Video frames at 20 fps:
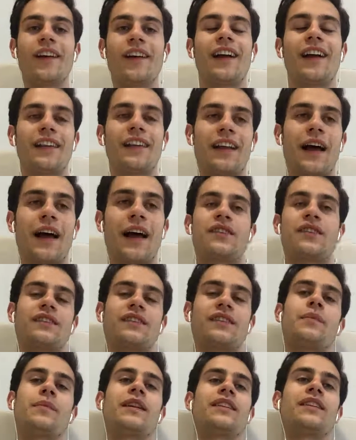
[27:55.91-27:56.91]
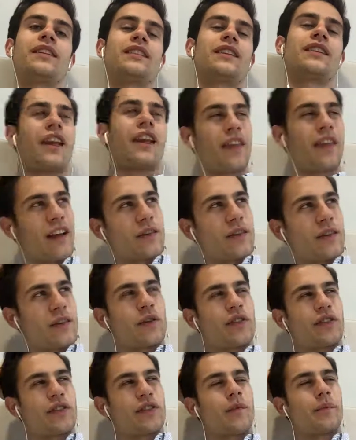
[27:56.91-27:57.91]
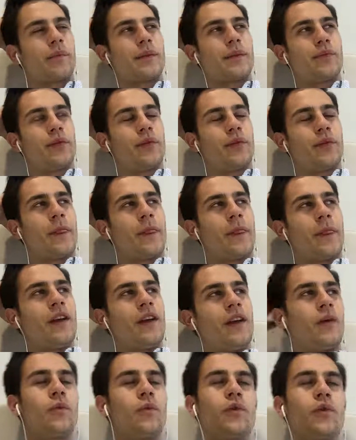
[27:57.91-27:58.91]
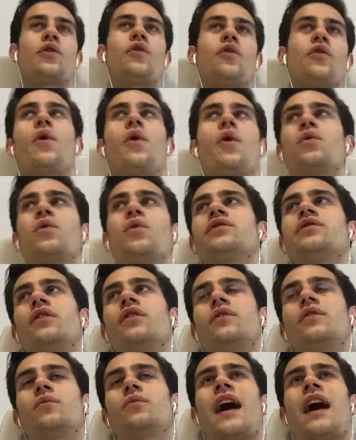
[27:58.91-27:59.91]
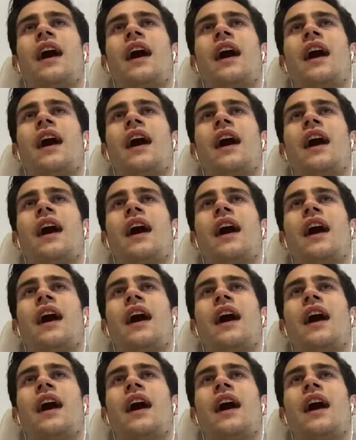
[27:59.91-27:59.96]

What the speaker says: And that was like the biggest thing. And I think it's because young people were so focused on now.